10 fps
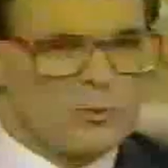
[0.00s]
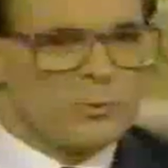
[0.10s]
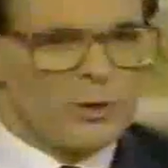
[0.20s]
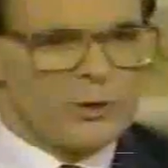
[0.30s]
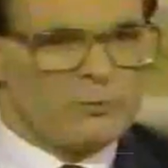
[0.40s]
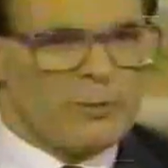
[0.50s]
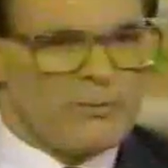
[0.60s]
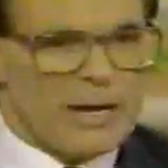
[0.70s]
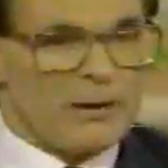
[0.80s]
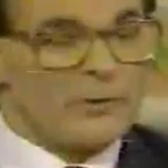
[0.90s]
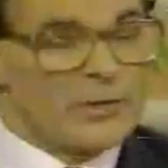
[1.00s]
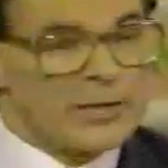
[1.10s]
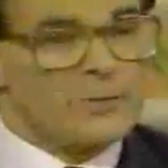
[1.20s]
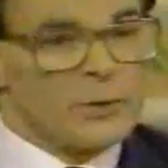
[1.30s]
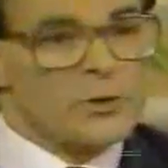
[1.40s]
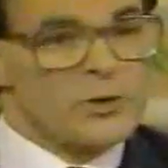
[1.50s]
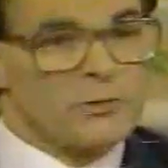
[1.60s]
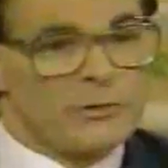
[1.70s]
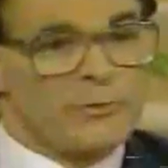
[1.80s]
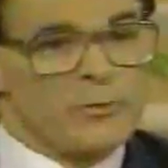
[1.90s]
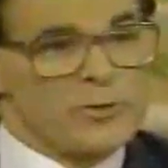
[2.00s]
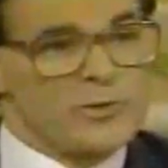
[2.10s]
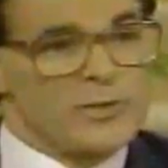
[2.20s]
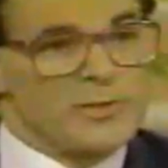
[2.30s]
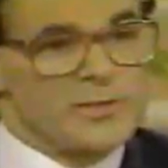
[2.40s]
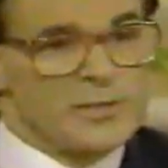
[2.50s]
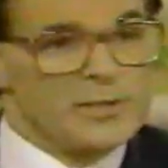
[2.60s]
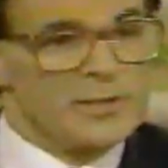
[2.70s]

to have brought them about, evolutionary forces.